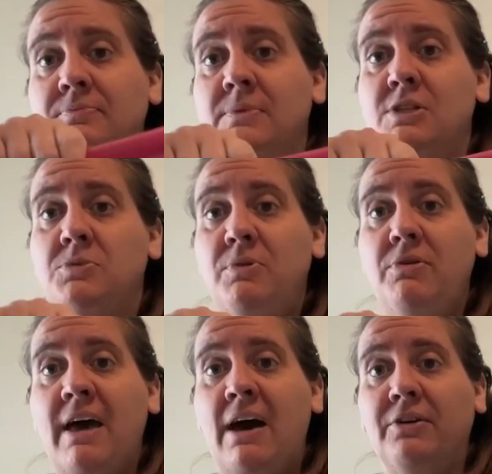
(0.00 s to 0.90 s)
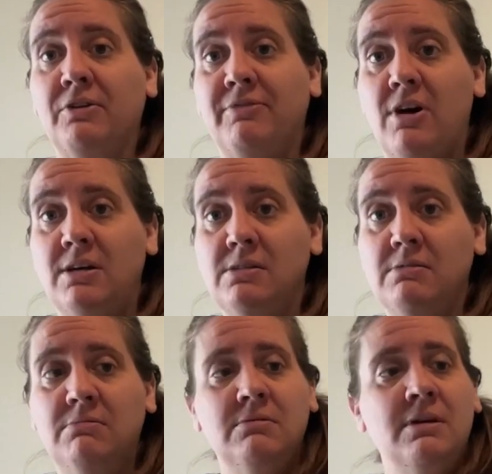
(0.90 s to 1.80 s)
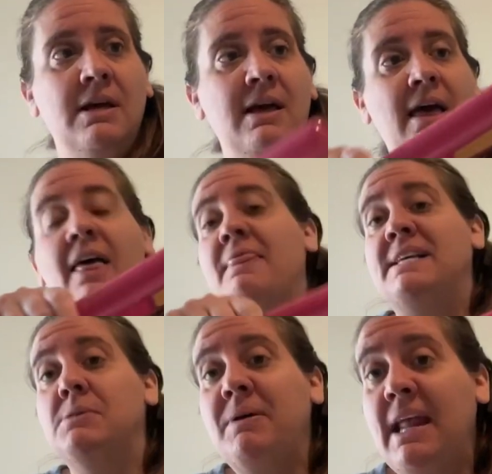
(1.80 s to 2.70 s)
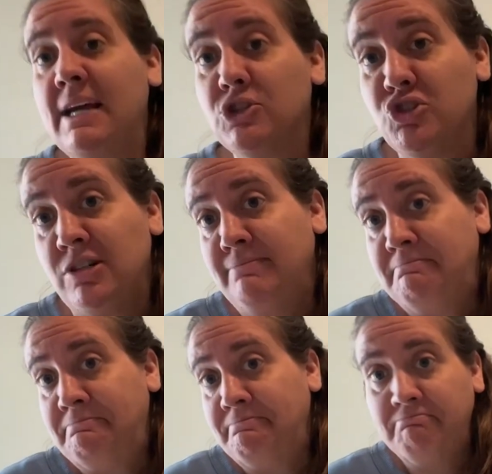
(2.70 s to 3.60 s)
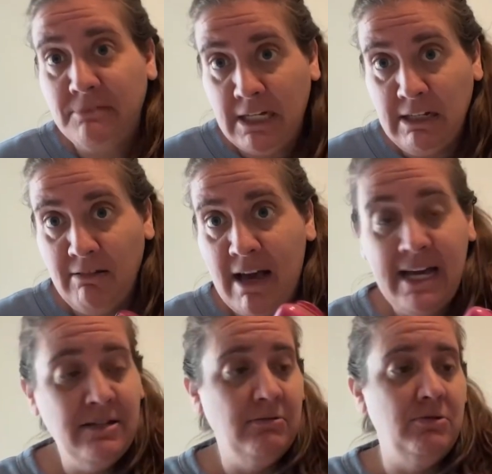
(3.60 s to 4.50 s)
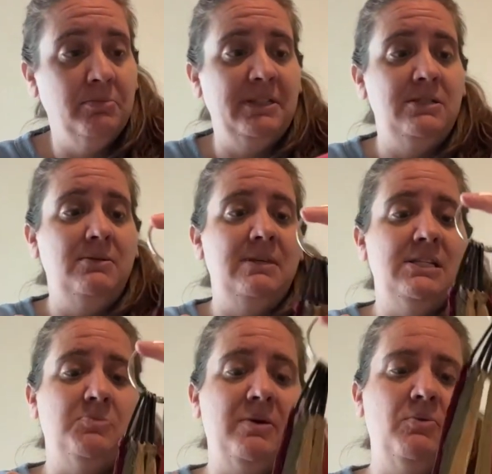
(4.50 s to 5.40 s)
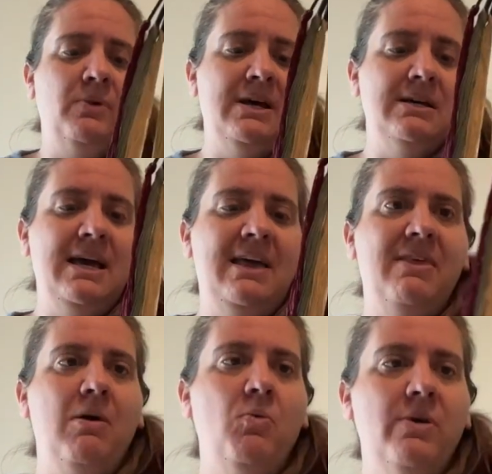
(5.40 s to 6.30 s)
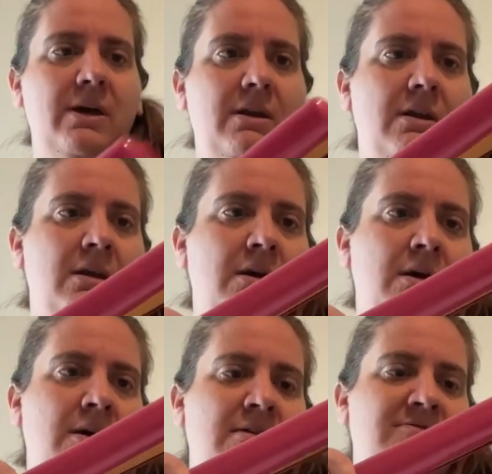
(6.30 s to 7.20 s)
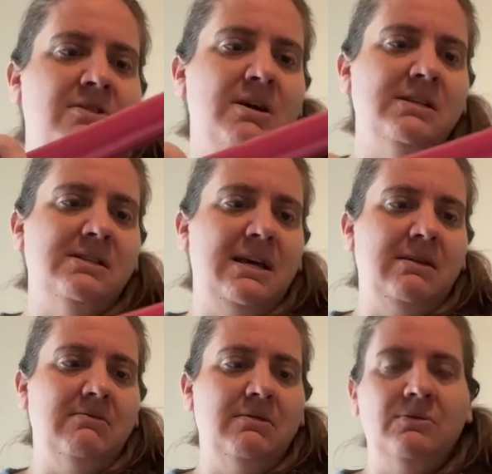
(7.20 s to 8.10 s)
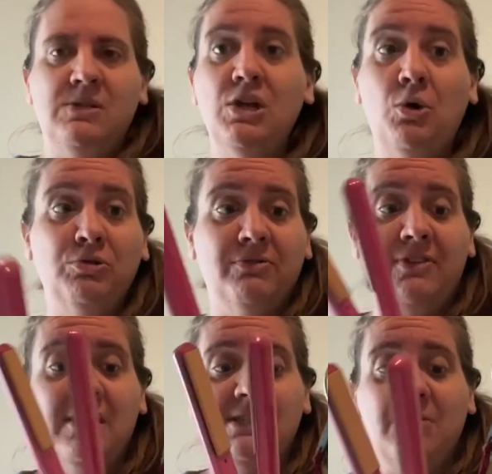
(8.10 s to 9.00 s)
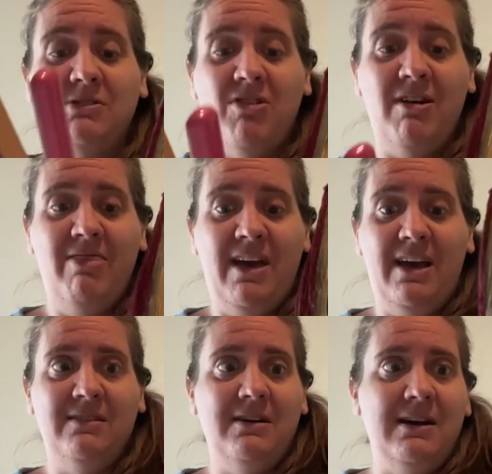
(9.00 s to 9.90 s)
smooth out your floss. That's a bit extra, not gonna lie. I don't normally do this, but when I had that one floss that it was an older floss that was on that,